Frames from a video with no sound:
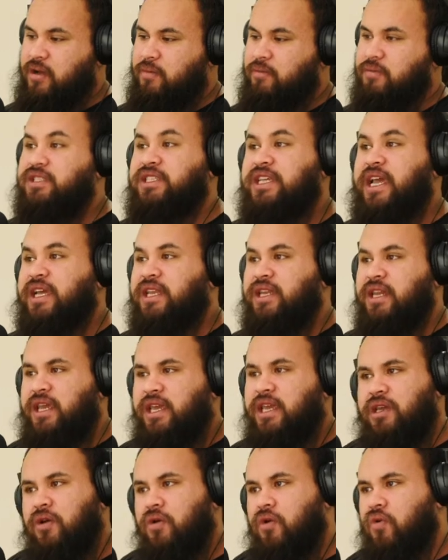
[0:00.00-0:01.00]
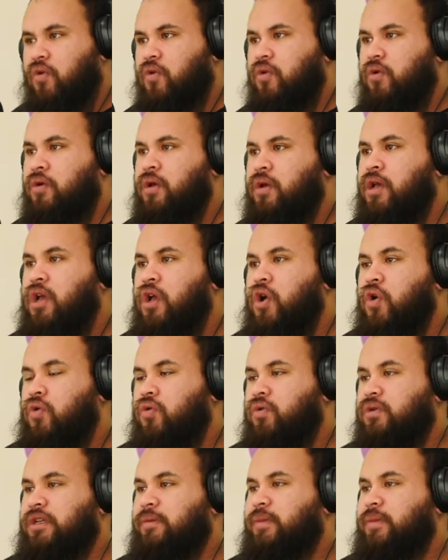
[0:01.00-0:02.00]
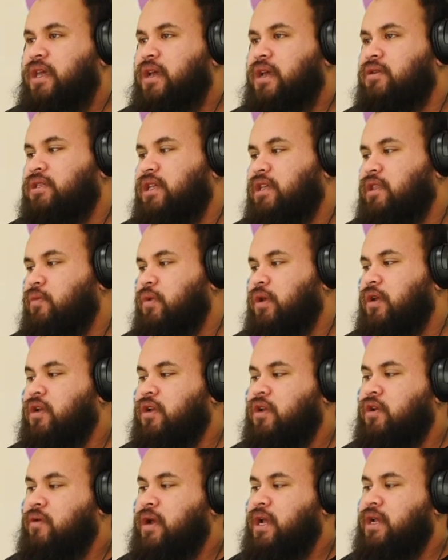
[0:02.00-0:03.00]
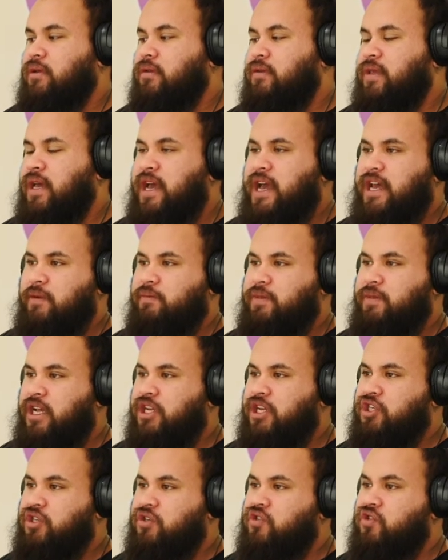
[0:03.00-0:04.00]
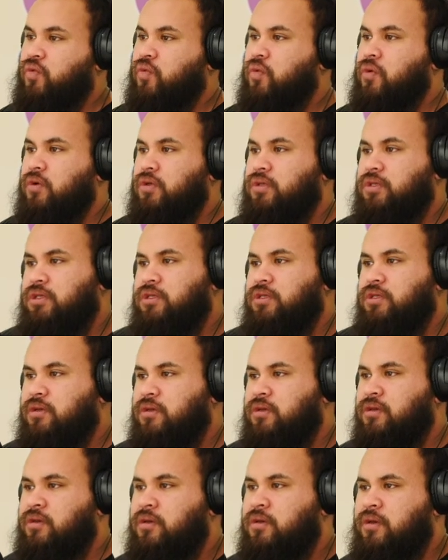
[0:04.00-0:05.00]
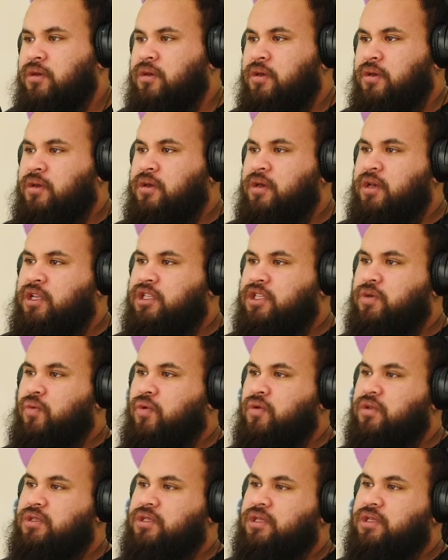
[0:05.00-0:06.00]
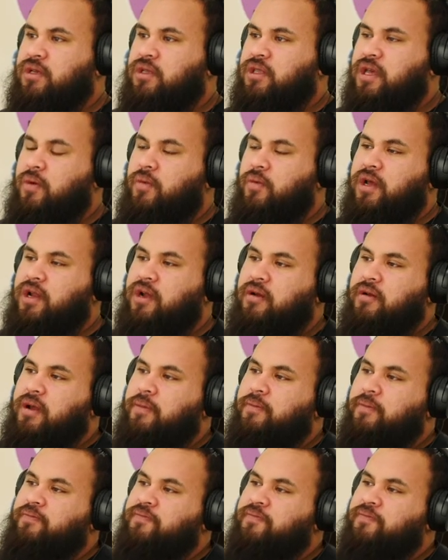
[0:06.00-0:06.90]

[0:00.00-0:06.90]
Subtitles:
technique or something else, and then we're going to create that adaptation towards that 1 RM.